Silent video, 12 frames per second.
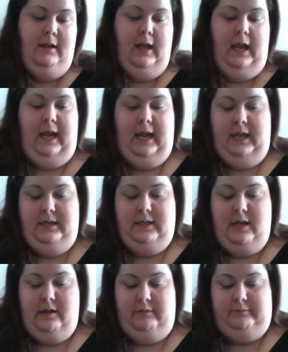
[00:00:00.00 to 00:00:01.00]
And
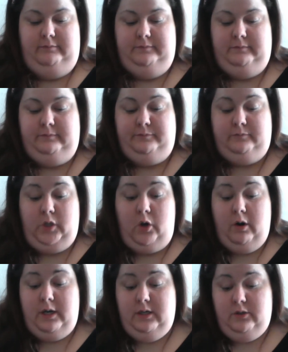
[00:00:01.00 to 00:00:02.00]
um,
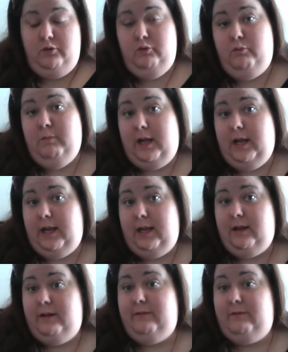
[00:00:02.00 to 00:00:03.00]
according to my
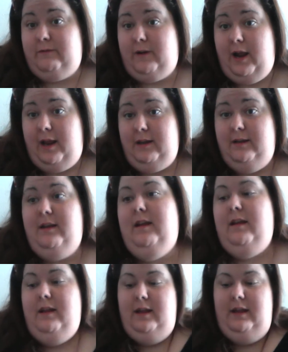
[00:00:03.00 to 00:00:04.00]
friend,
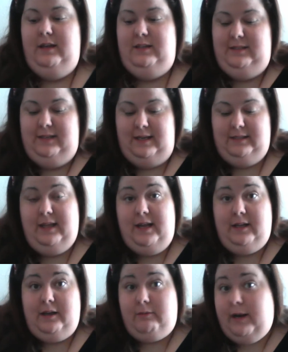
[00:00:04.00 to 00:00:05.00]
it just tastes
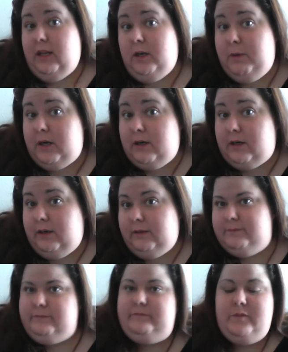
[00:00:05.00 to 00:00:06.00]
like a regular
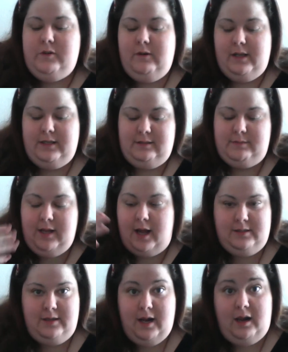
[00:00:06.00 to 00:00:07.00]
burger with some
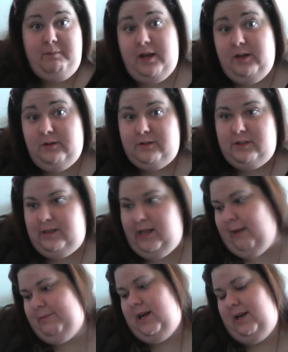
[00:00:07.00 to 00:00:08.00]
sauce and jalapenos
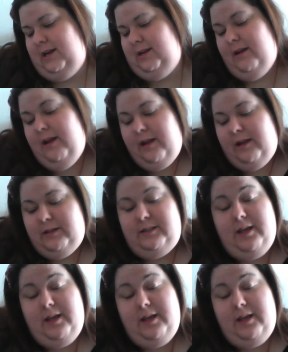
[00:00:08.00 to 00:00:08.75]
slapped on it.